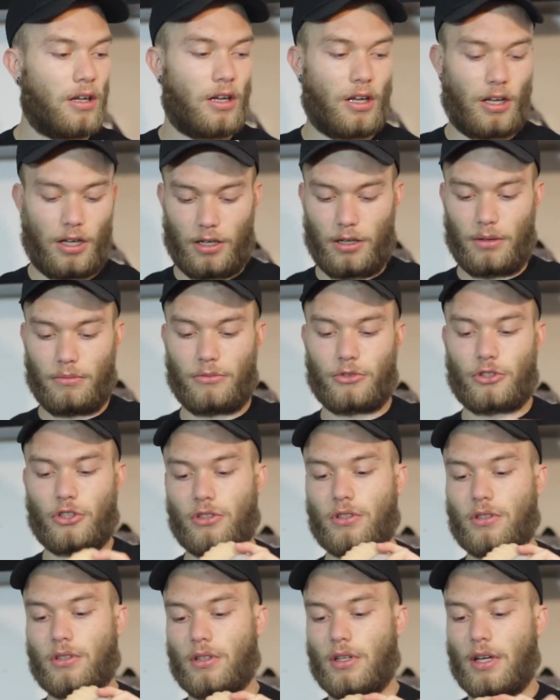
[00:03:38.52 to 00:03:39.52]
Um,
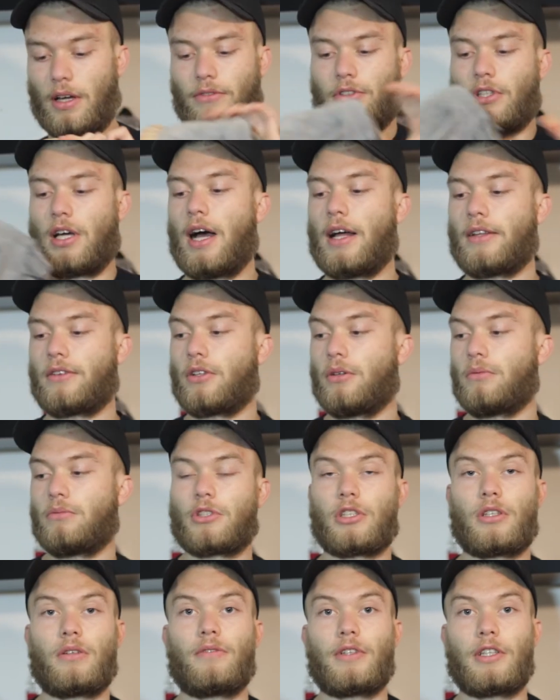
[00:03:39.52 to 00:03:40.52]
just have to add them
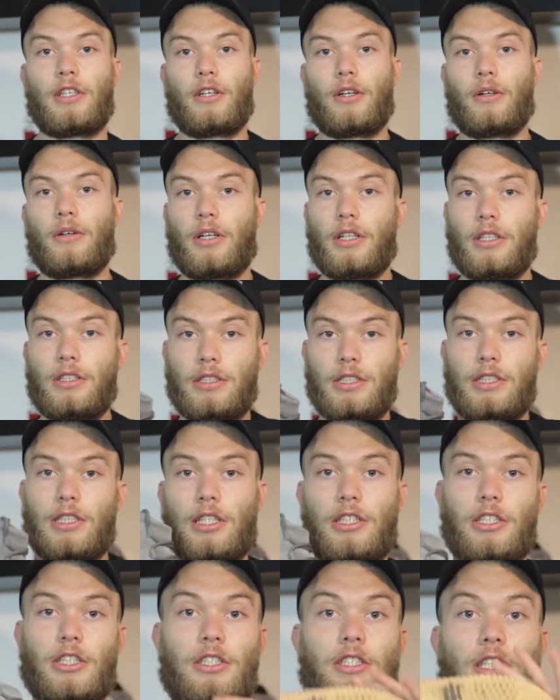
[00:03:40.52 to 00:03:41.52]
to the video and
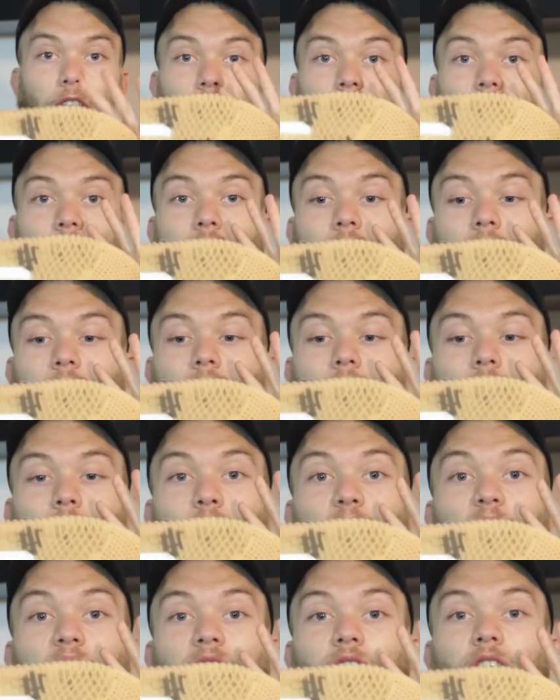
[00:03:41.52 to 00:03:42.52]
as you can see,
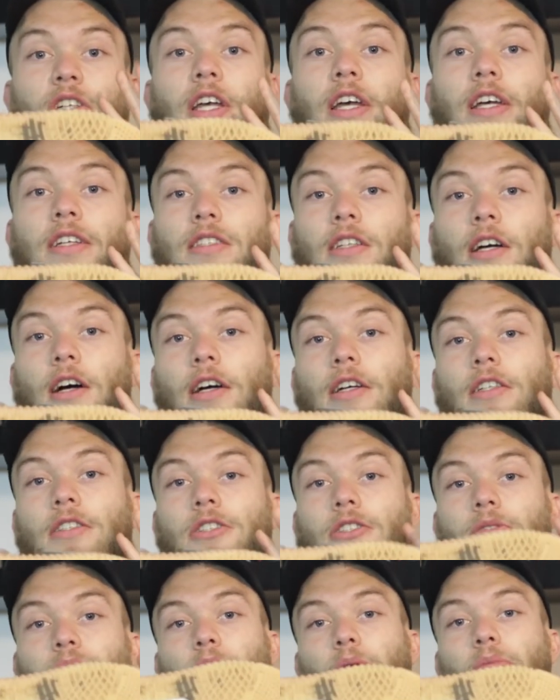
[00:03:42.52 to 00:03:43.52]
wear your kicks
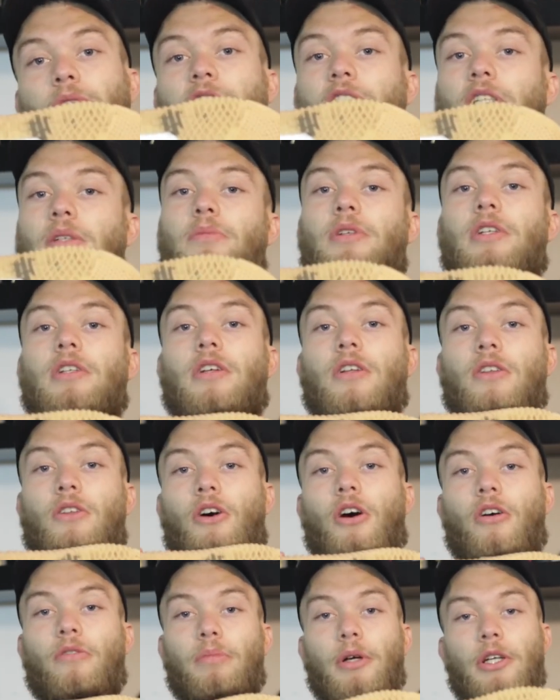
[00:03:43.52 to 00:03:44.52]
guys. You've probably seen me in a
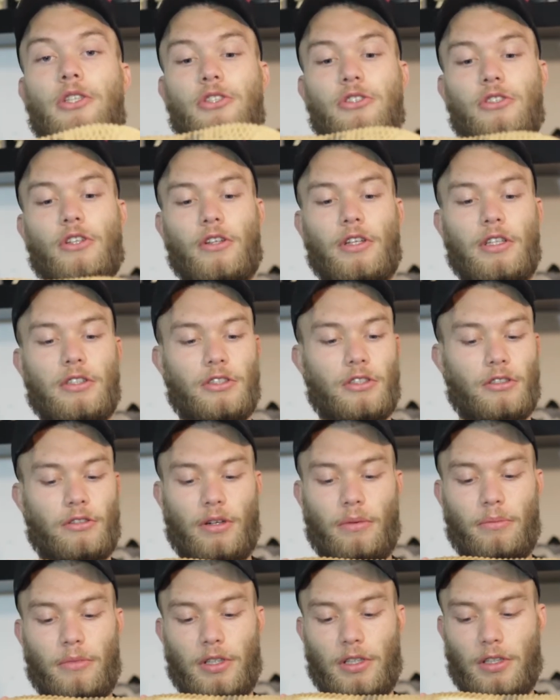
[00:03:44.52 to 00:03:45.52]
lot of pictures on
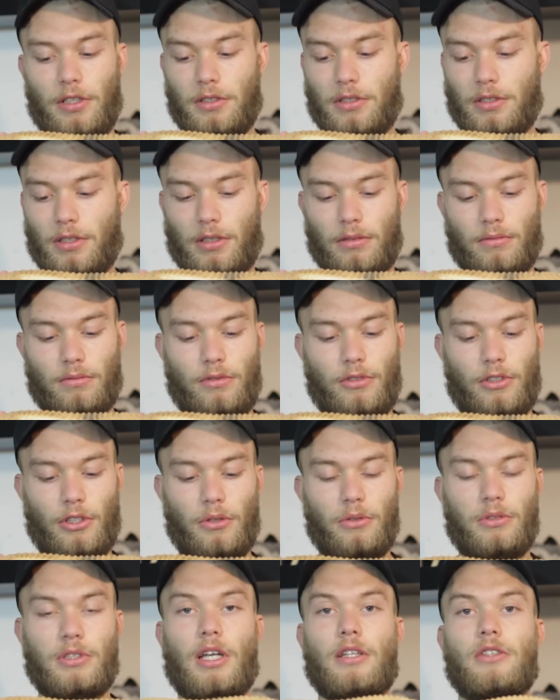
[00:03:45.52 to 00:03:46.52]
Instagram with these. I
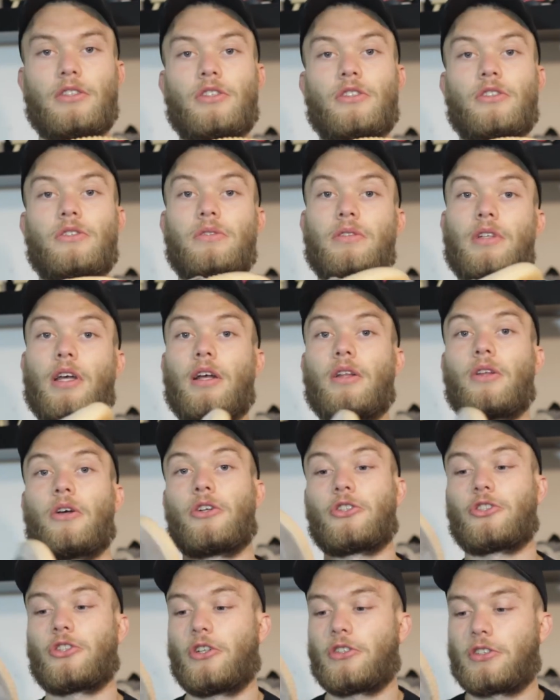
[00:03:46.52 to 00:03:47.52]
do tend to get a
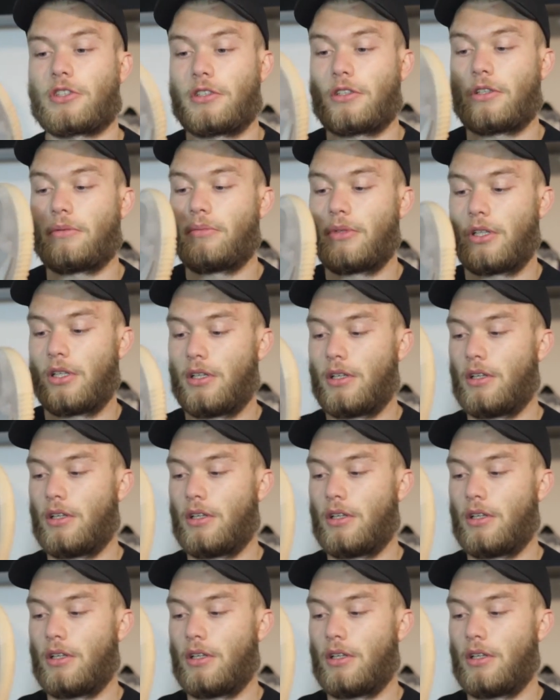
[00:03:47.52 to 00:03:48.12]
lot of shots in them.